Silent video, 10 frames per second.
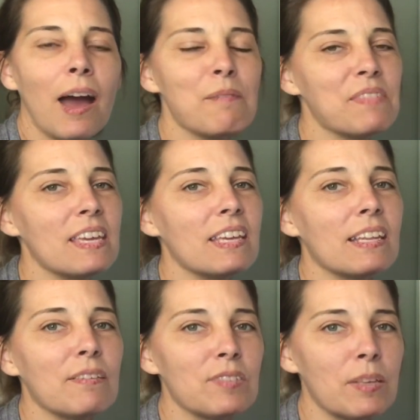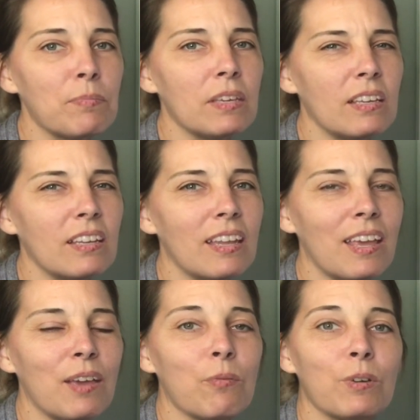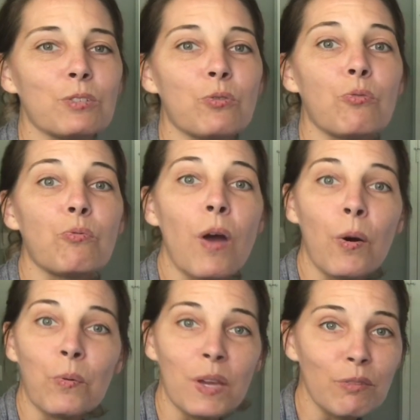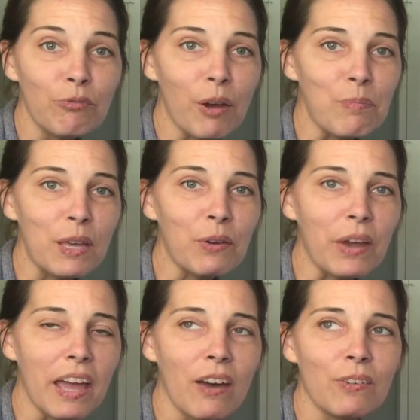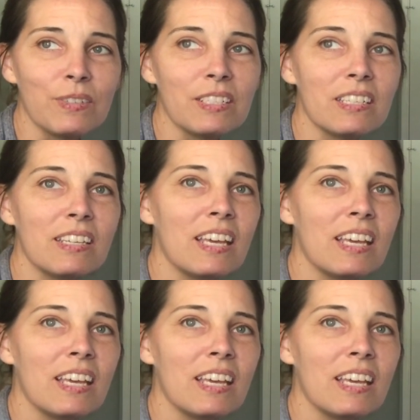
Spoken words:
I'm thinking of something. It was growing from the ground.